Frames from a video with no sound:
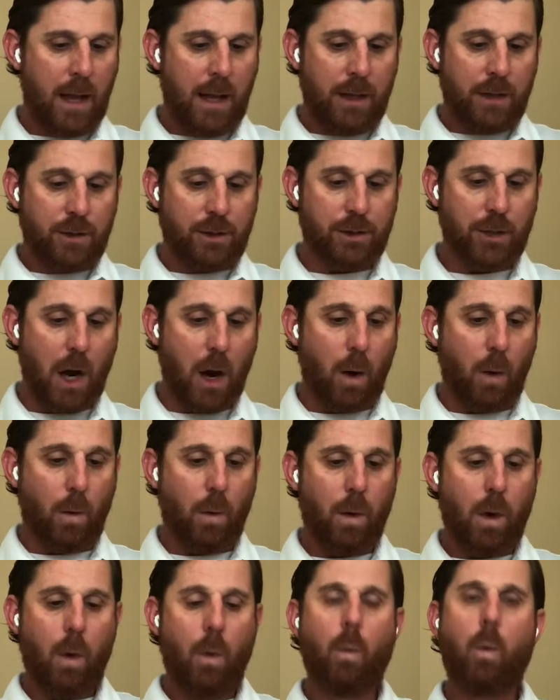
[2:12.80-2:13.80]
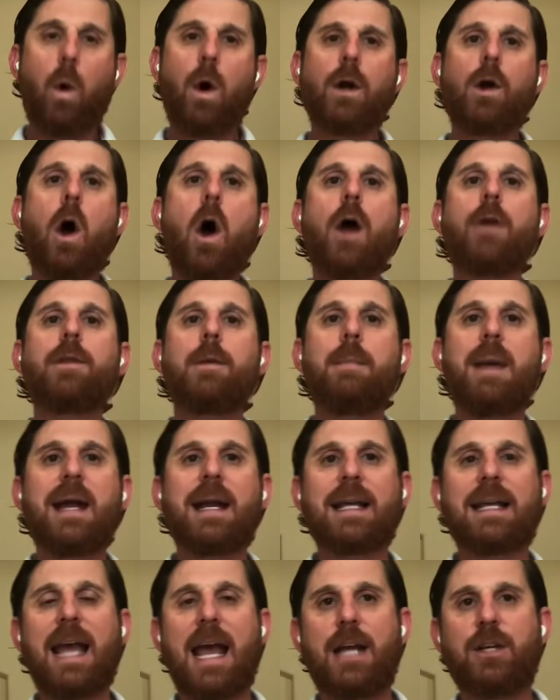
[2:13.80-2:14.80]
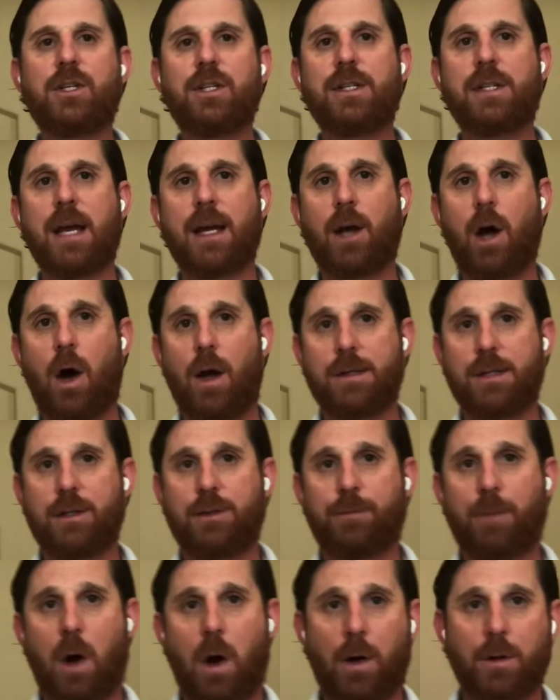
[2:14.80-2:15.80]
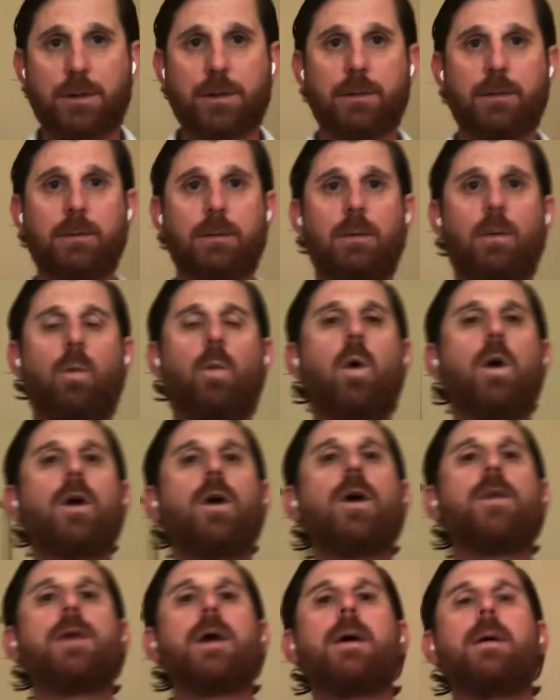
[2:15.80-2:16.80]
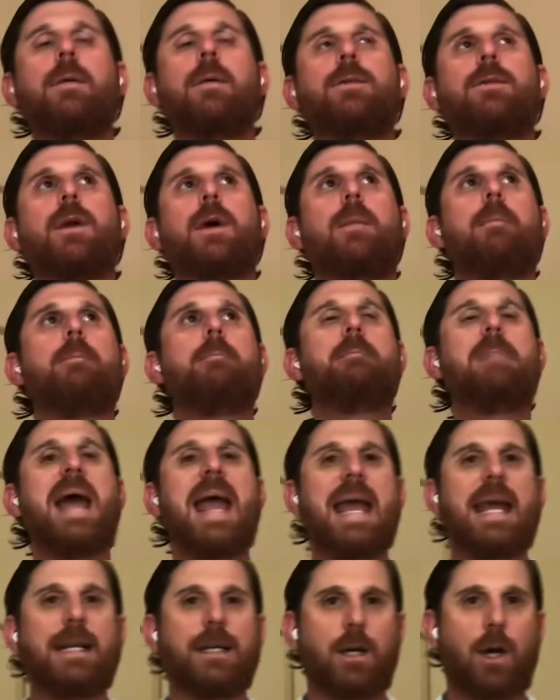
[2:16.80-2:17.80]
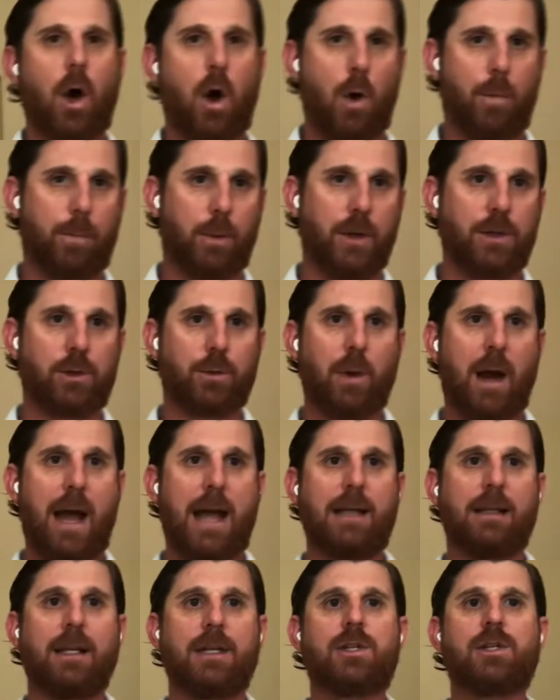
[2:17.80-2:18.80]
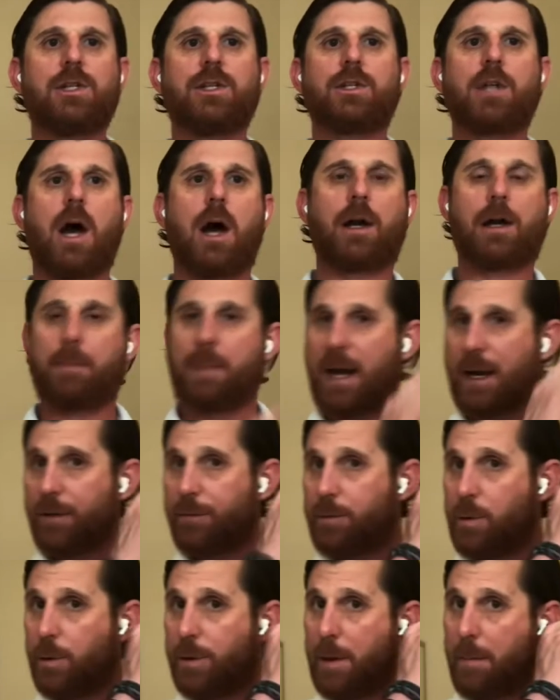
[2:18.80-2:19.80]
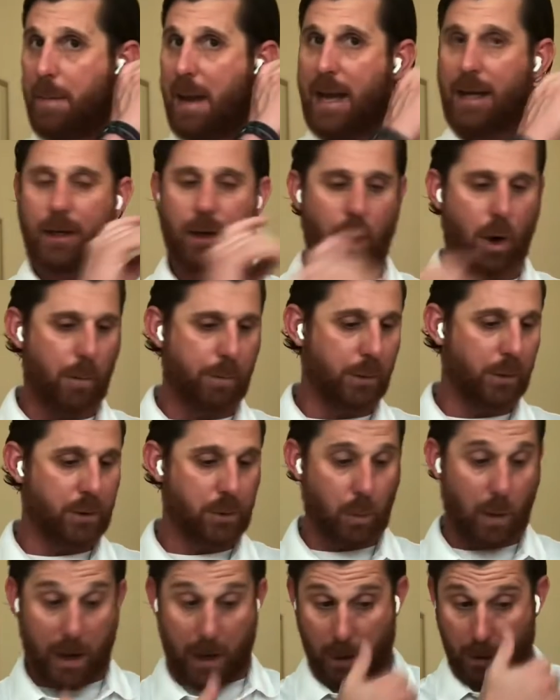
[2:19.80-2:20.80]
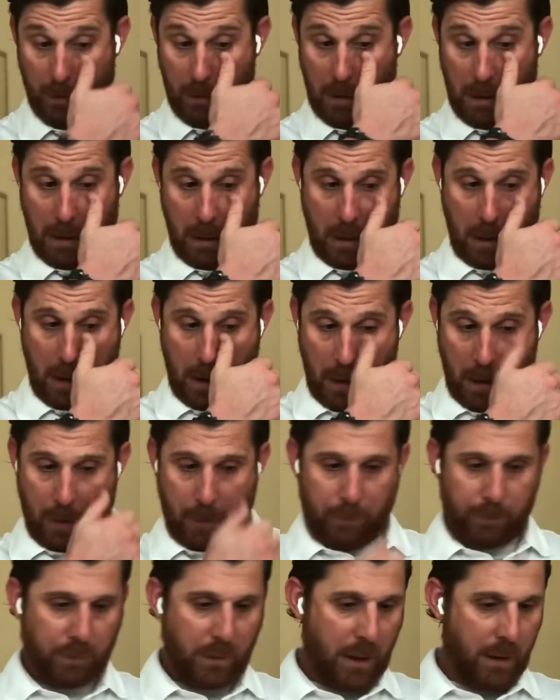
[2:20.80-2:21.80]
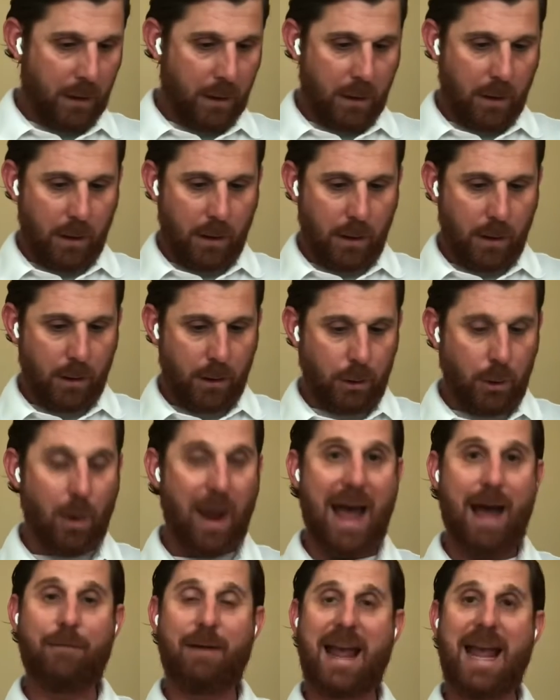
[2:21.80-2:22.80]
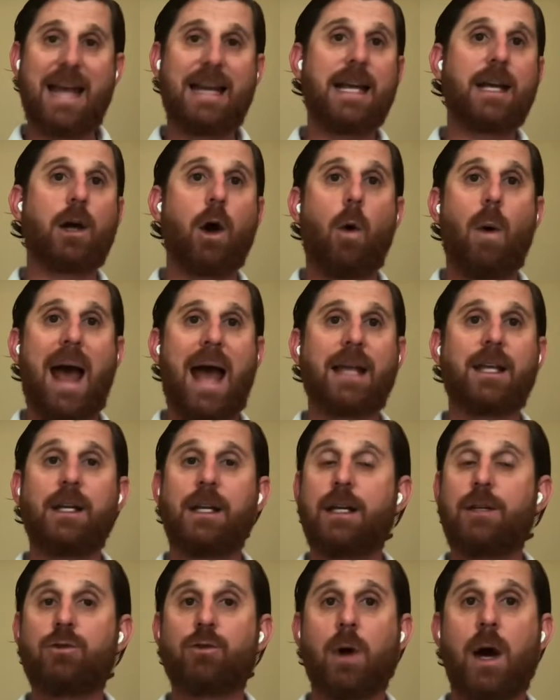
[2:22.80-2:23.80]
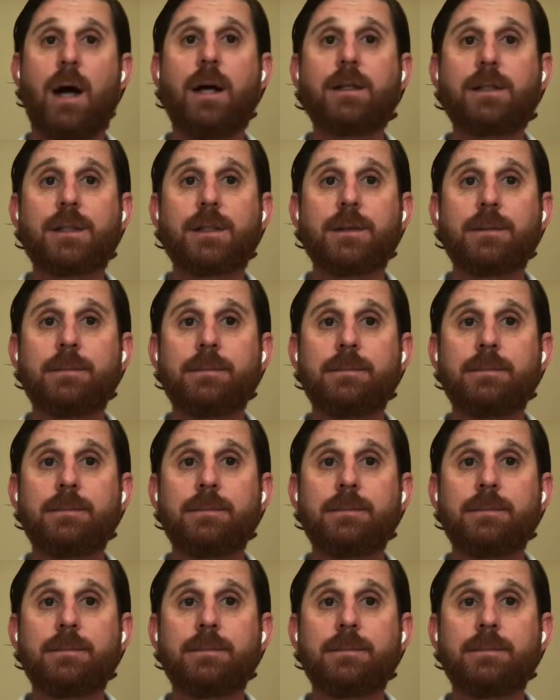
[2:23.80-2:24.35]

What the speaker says: So, what are the medications that causes falls? What are the main culprits, right? Let's just talk about a few of the main culprits. Well, you have anticoagulant drugs.